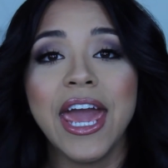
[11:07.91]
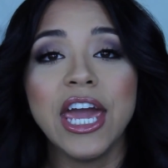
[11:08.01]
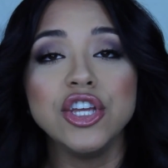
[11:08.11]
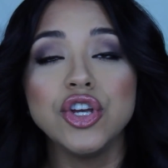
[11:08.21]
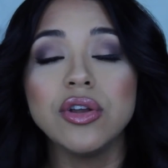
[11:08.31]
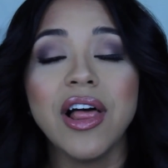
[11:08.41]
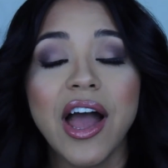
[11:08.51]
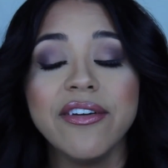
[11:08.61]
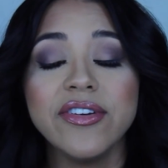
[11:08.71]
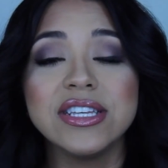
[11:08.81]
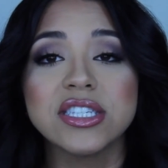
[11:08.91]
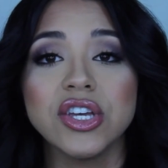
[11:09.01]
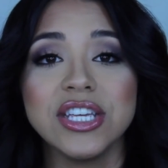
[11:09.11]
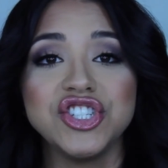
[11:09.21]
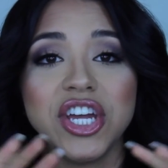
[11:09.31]
and your life is
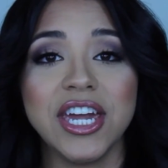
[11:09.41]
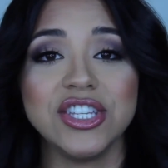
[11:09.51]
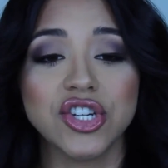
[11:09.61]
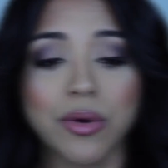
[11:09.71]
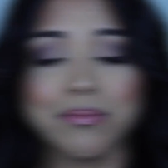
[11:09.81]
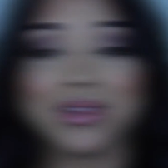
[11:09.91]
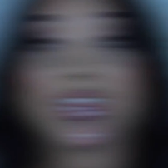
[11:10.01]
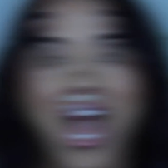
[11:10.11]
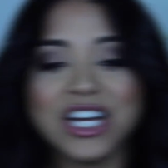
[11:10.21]
gonna change completely.